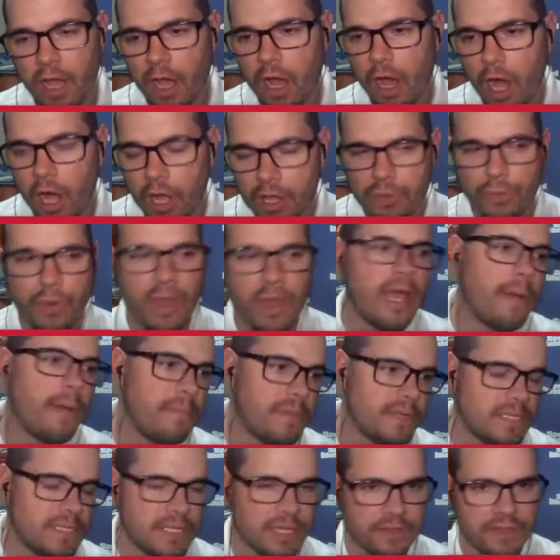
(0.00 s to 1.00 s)
all the way up
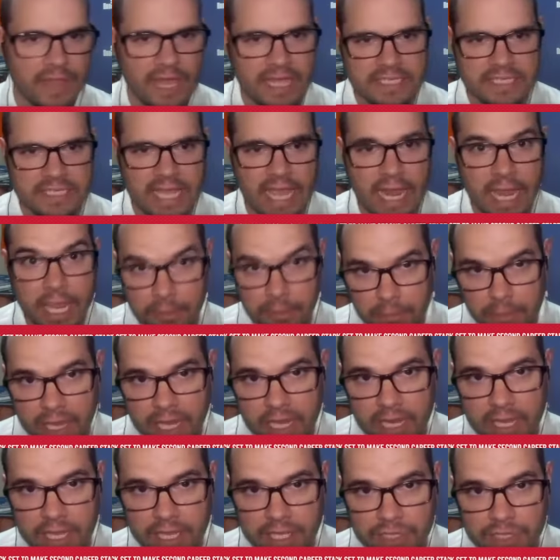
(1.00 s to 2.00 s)
until that second
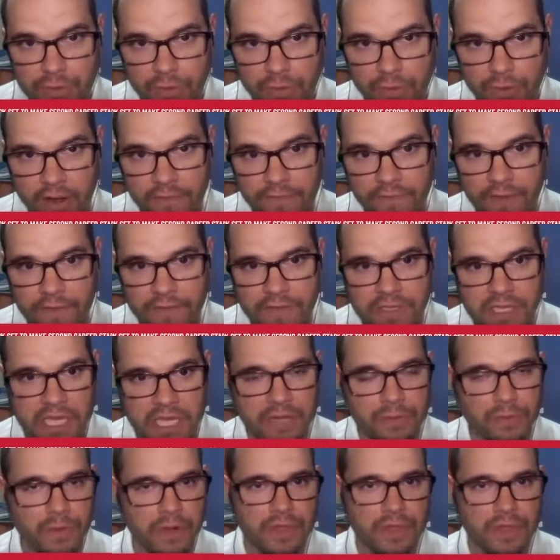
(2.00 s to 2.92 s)
meeting in 2015